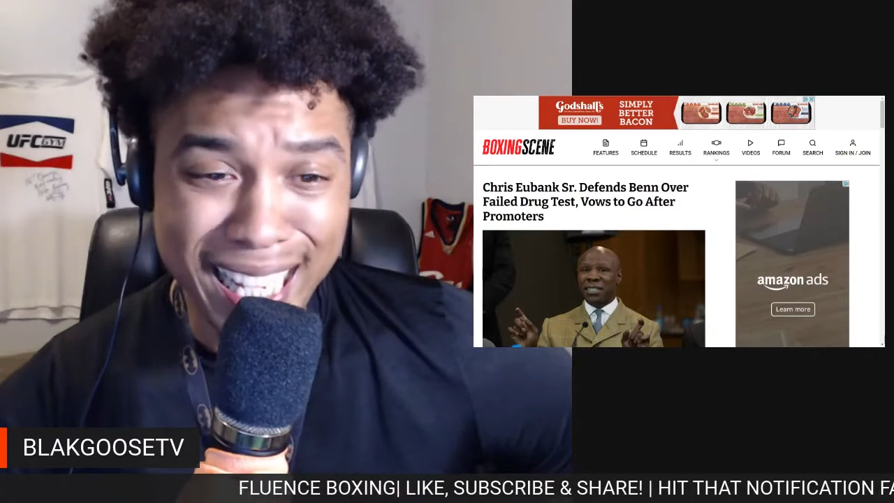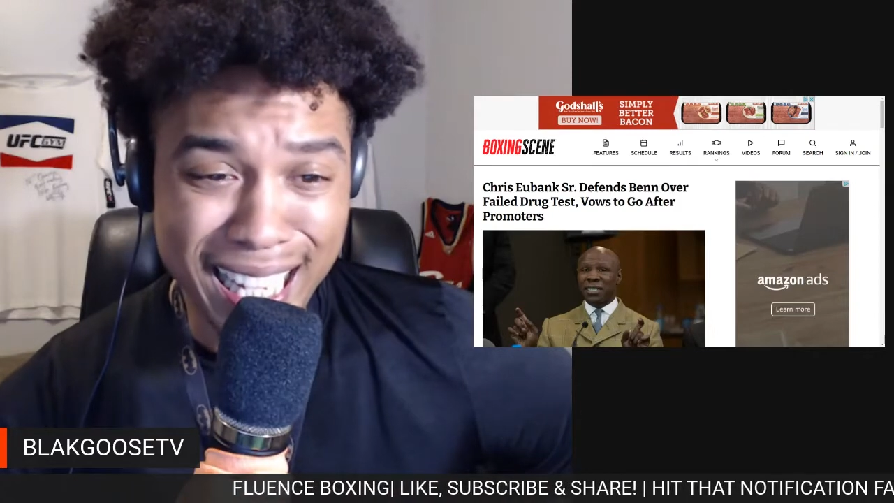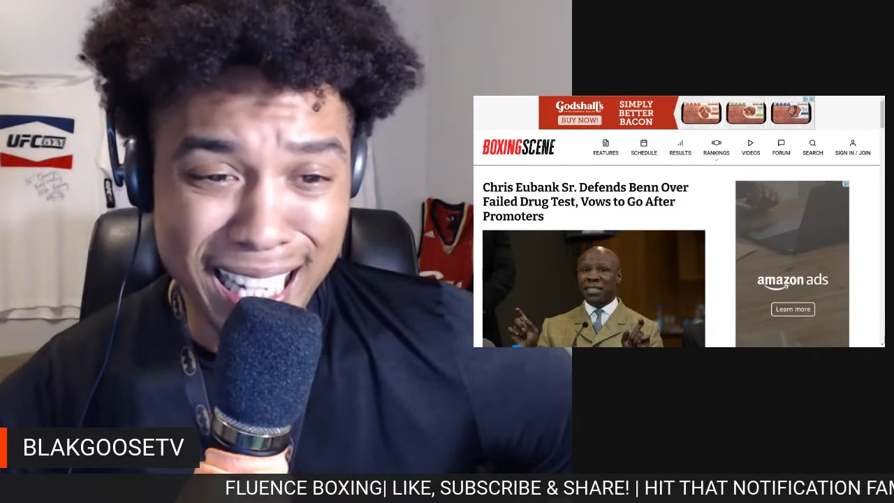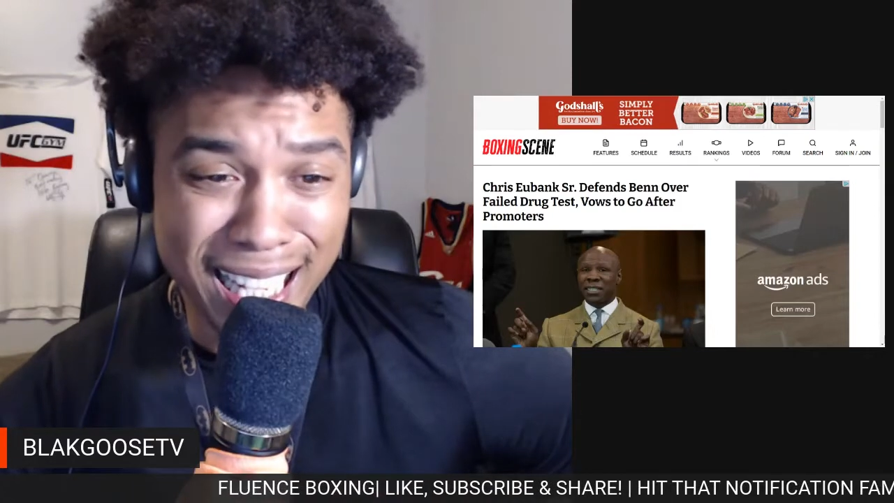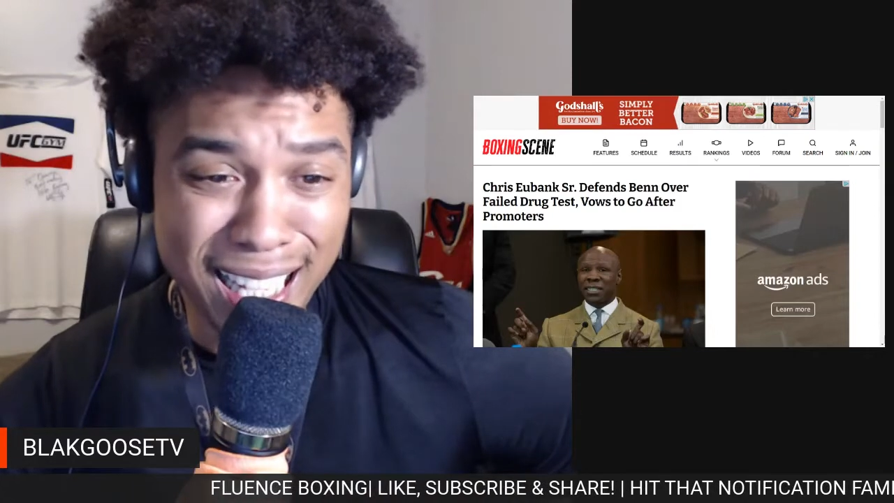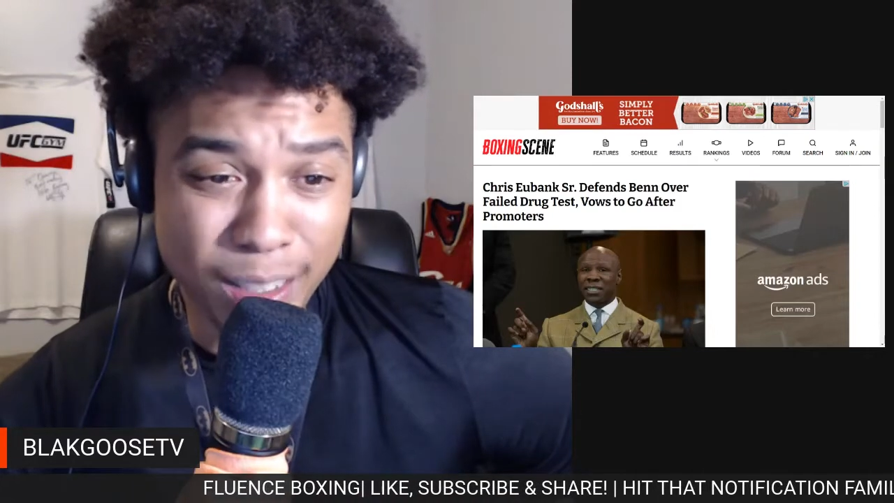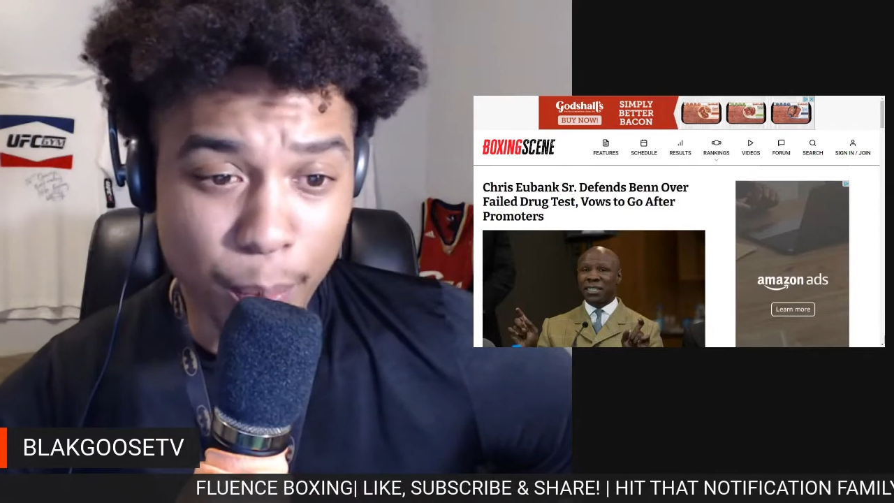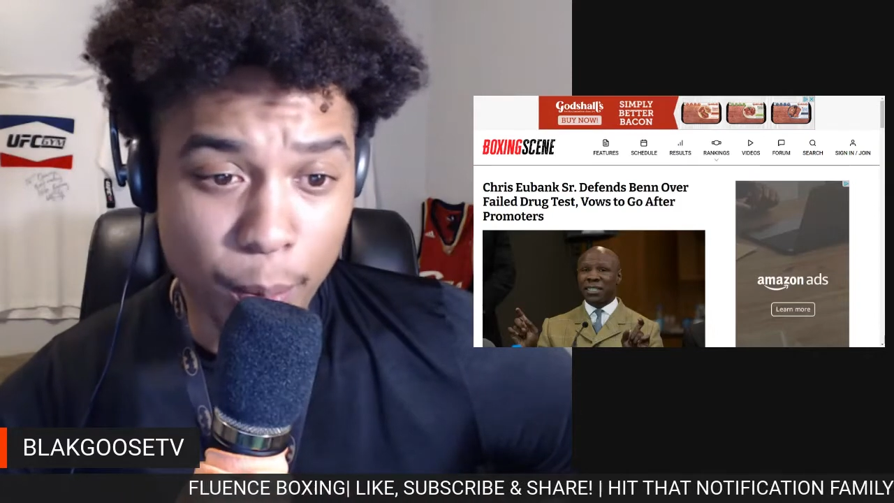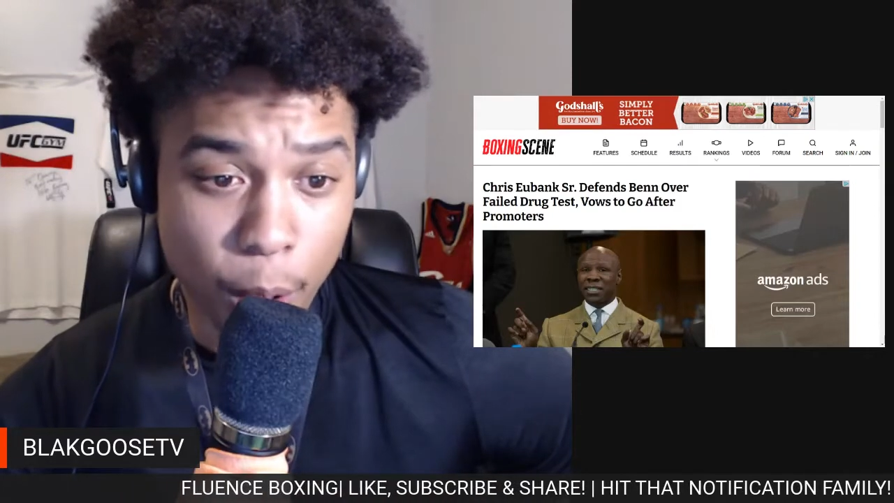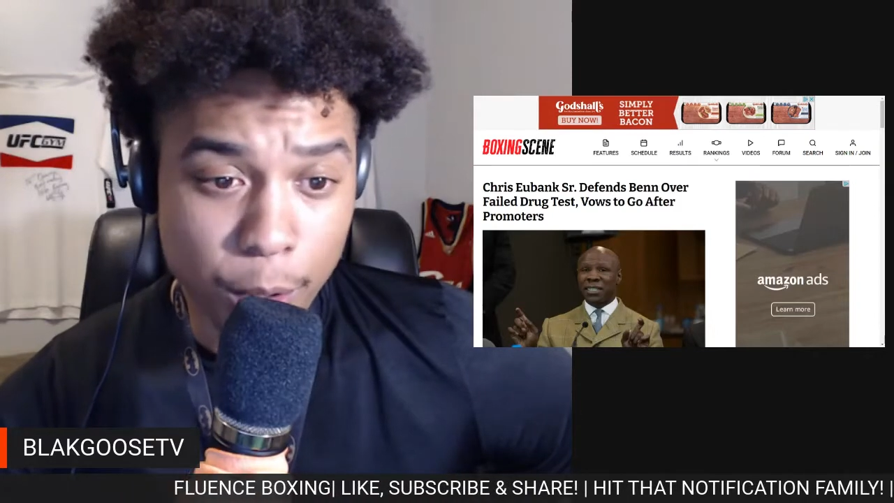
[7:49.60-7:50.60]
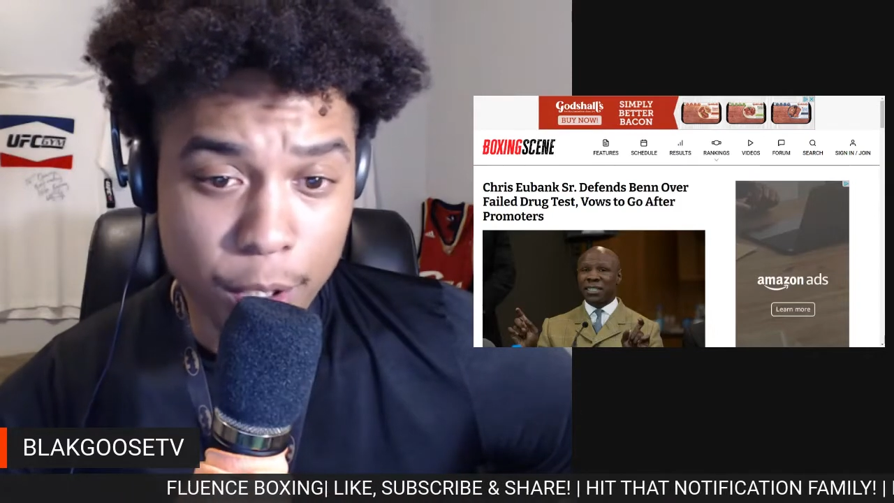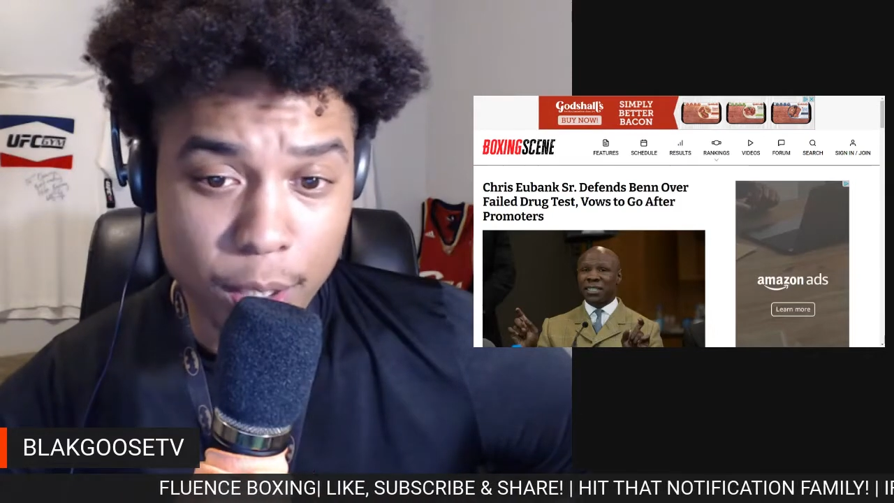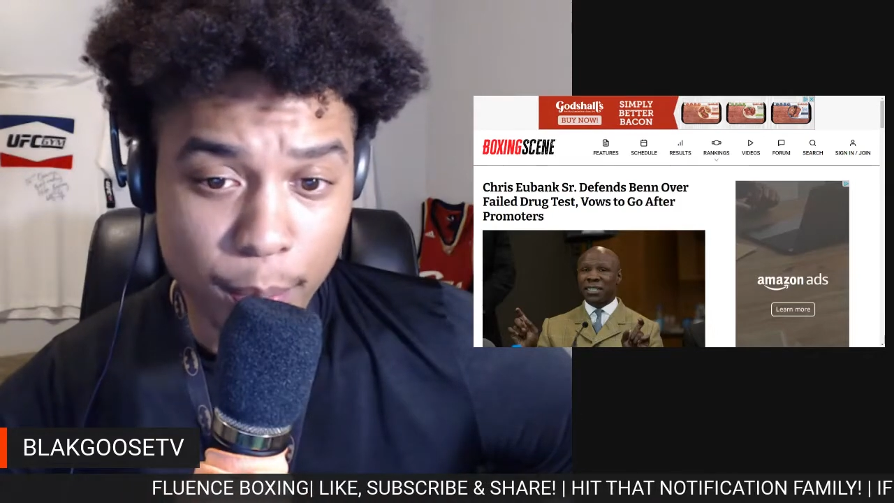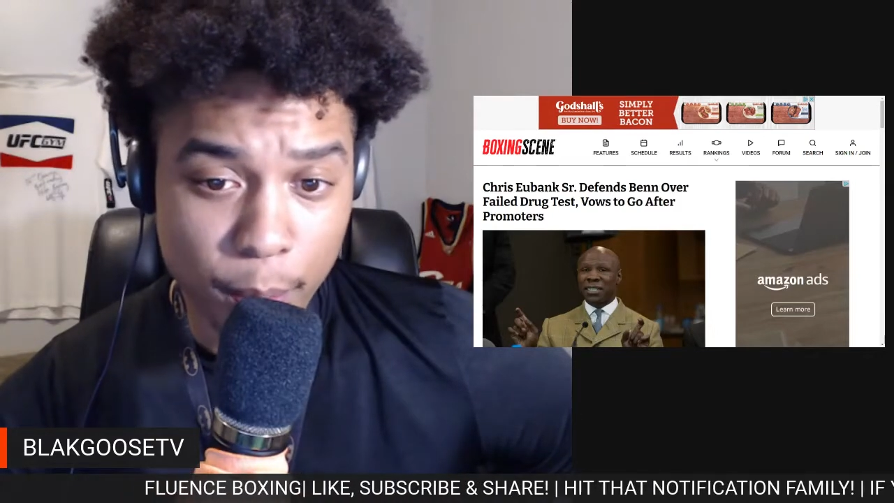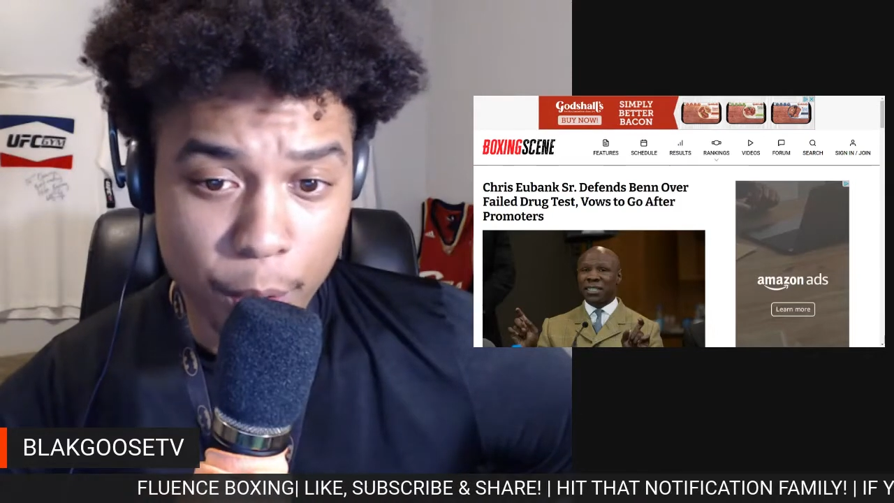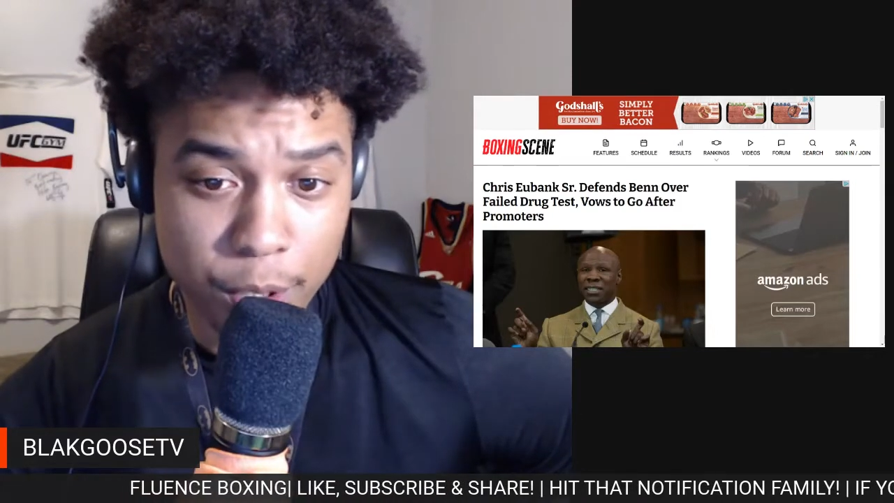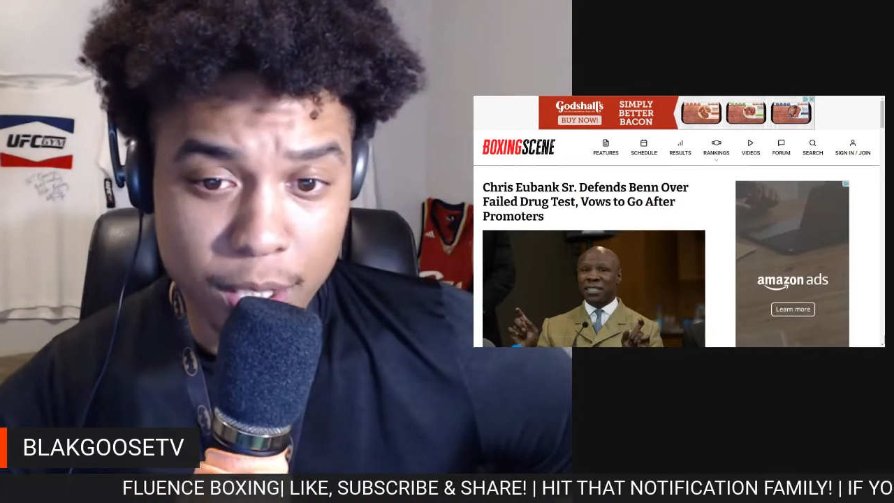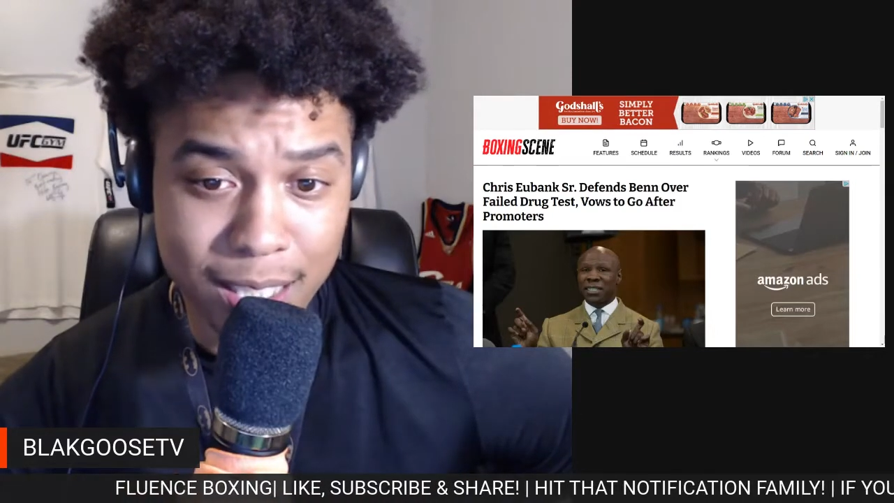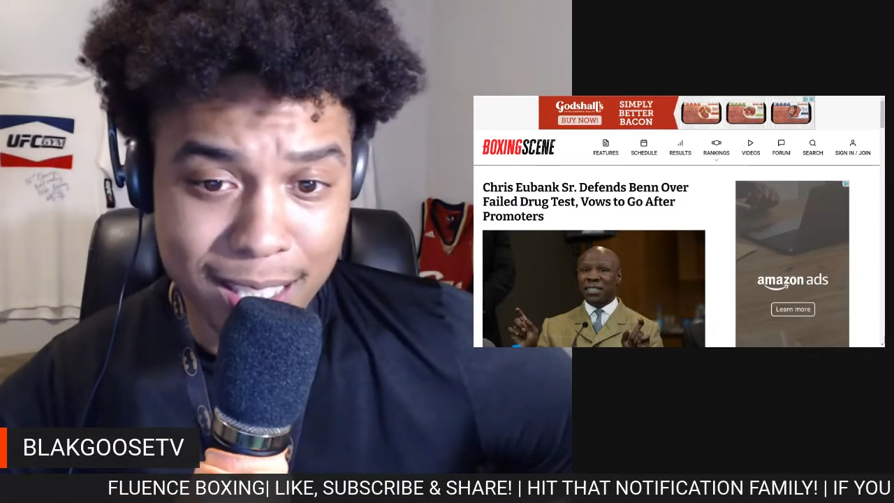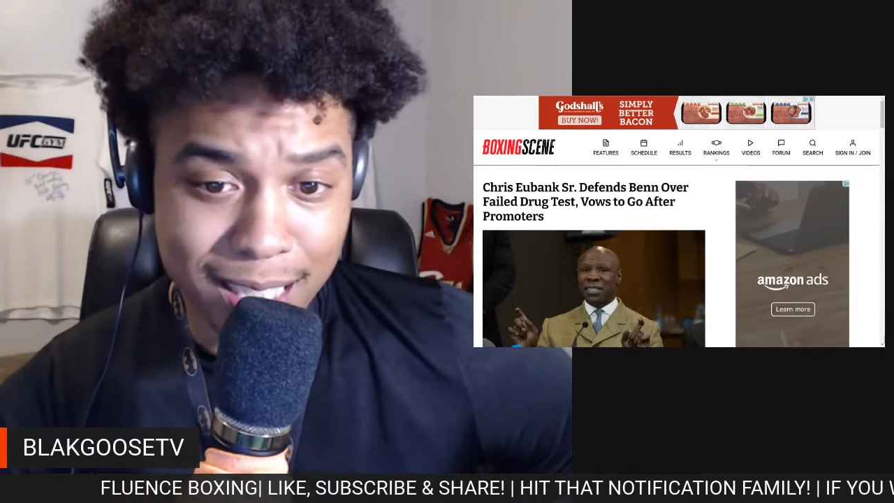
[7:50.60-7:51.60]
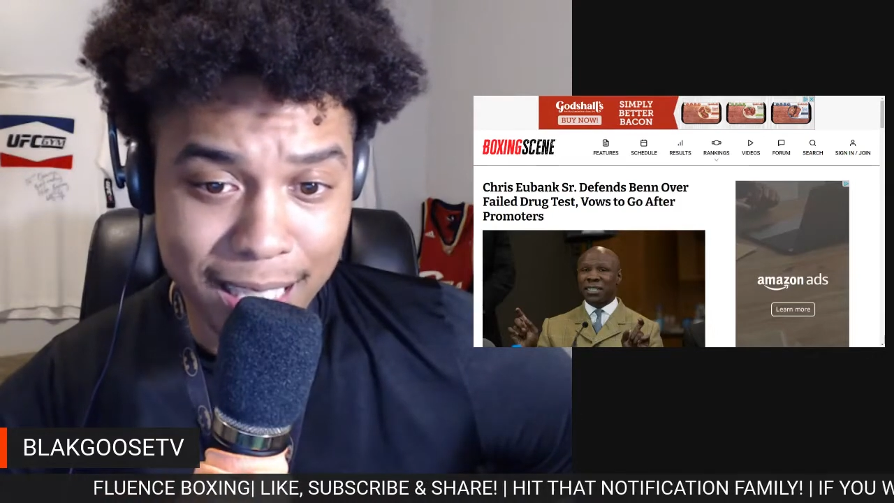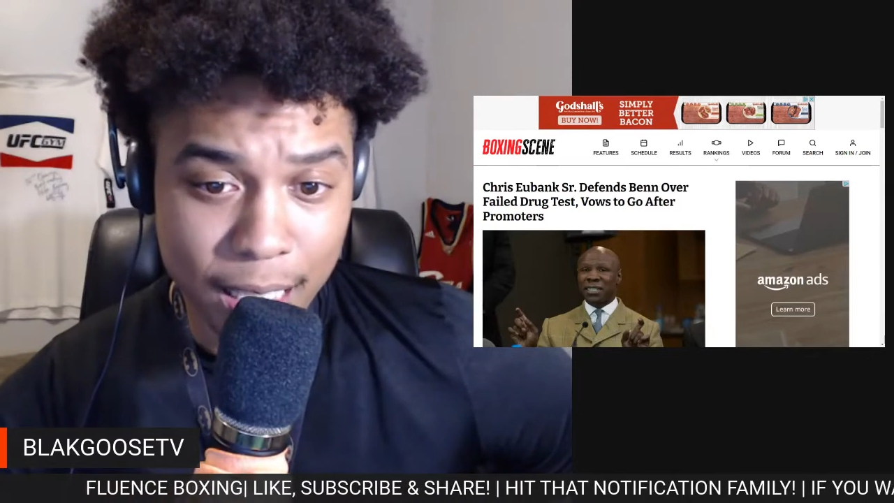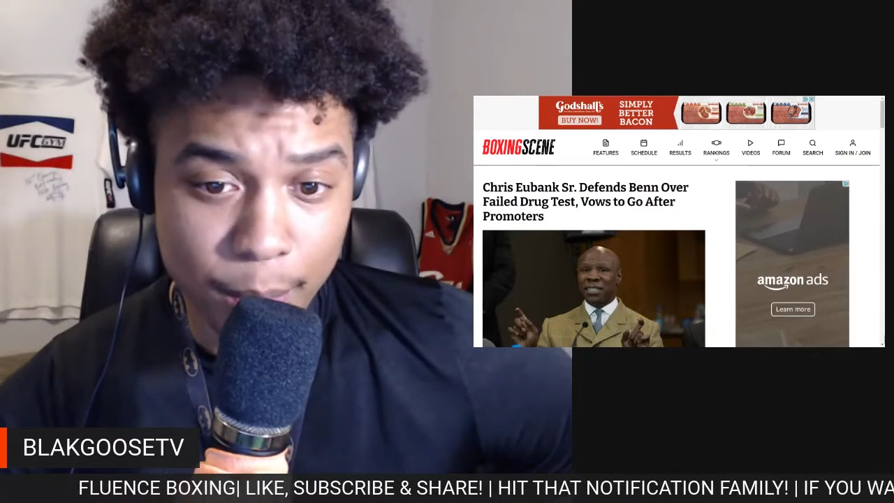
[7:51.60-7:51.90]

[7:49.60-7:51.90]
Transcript: uh, uh, the promoters, the promotions, his team.